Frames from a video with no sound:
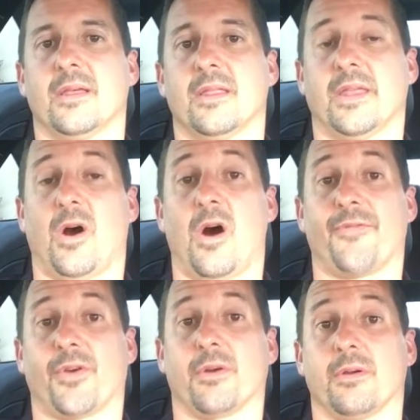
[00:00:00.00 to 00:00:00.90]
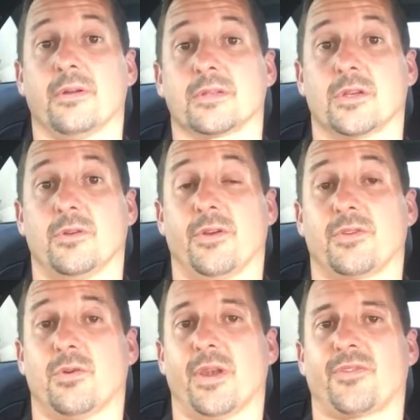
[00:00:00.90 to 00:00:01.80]
the offer. So they're
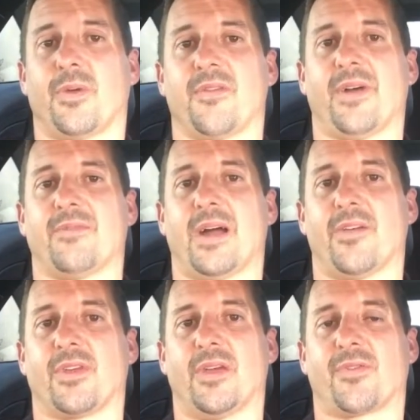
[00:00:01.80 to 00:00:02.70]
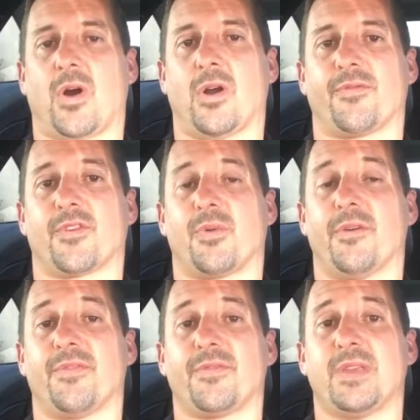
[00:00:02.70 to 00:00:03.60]
doing a $25 gift card for
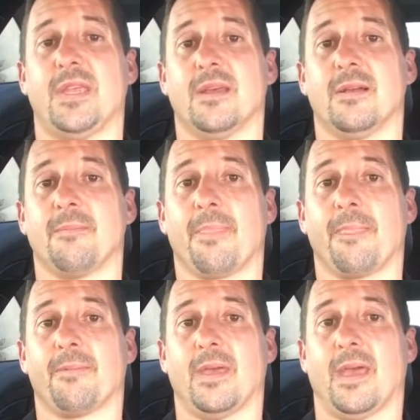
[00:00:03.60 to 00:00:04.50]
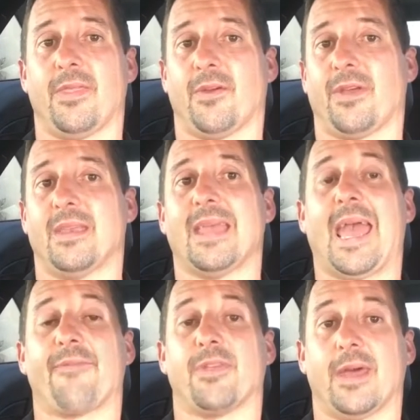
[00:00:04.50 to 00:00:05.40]
$12.50 and they're getting
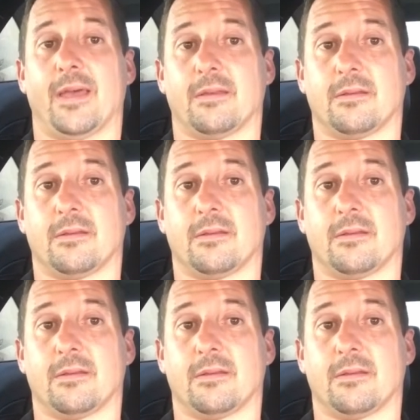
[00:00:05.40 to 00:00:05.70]
half of that.